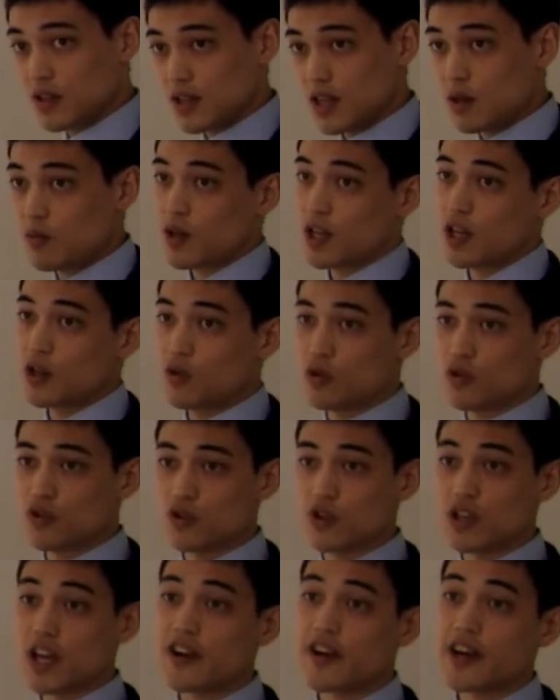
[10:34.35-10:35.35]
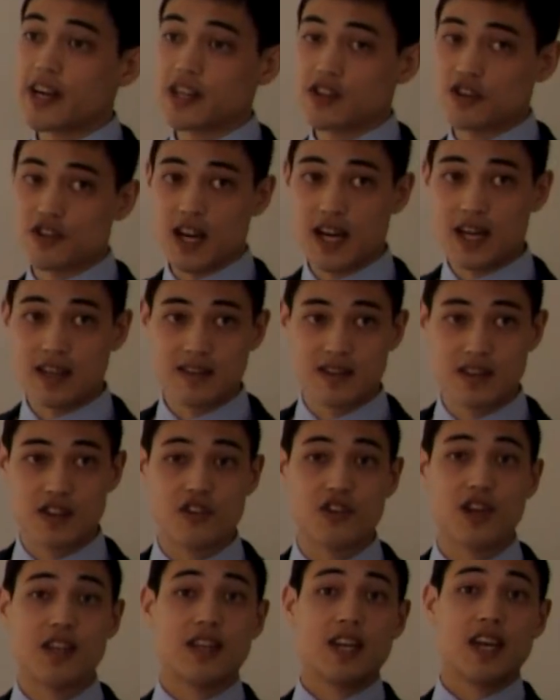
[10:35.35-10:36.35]
then we can also characterize
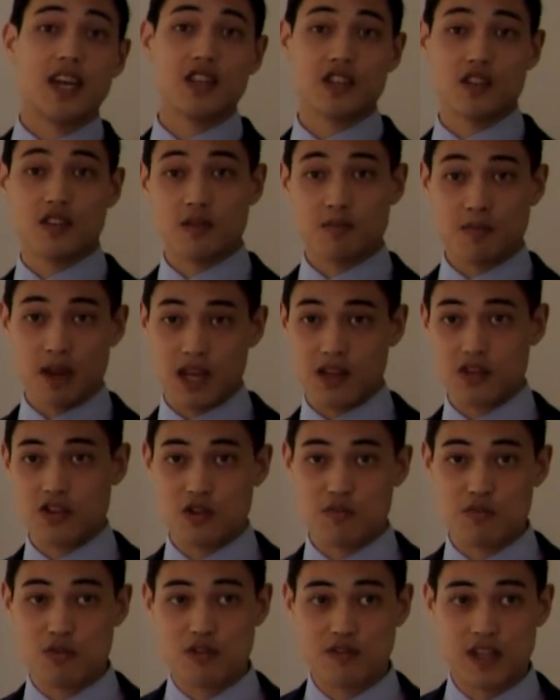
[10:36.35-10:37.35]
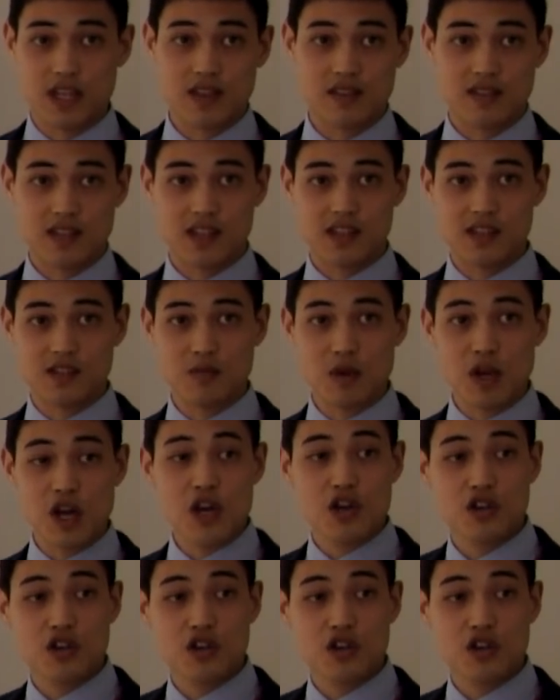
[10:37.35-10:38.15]
the radiation spectrum of any signal.